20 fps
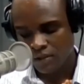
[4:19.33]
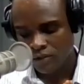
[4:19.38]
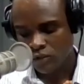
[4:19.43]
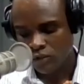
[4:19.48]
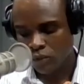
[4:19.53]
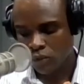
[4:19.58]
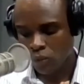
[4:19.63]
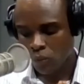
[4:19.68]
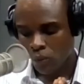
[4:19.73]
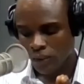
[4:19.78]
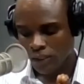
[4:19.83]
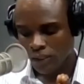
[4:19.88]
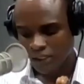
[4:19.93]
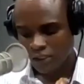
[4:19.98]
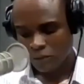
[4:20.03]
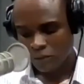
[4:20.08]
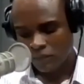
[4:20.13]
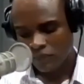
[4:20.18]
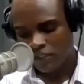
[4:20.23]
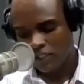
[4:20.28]
So, what are
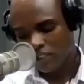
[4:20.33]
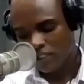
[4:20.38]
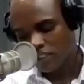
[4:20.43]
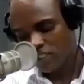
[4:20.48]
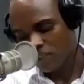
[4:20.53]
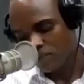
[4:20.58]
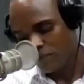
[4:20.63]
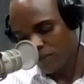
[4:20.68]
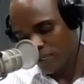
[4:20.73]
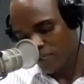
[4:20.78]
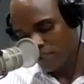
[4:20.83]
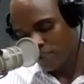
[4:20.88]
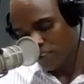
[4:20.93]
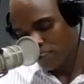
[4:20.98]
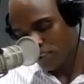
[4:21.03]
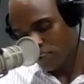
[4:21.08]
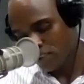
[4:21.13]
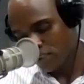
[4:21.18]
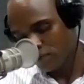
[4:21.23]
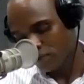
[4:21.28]
some of the
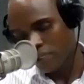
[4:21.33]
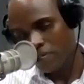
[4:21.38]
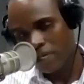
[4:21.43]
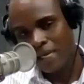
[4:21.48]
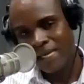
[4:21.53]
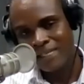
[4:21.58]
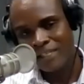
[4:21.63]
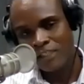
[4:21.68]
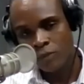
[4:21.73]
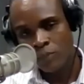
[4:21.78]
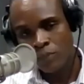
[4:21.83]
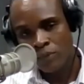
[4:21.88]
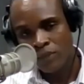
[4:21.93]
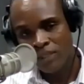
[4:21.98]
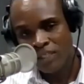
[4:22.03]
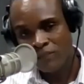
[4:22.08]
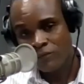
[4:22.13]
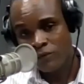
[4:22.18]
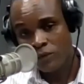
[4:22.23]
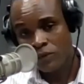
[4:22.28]
disadvantages now at this point,
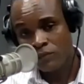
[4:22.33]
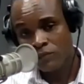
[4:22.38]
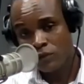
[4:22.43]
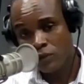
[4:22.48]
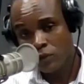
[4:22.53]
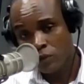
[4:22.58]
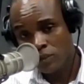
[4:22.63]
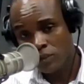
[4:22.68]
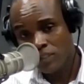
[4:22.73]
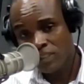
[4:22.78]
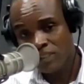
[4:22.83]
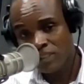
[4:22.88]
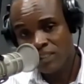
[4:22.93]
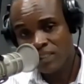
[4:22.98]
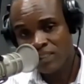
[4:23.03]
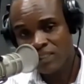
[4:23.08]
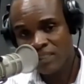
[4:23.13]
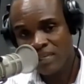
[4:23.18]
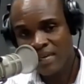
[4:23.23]
if you've noticed it,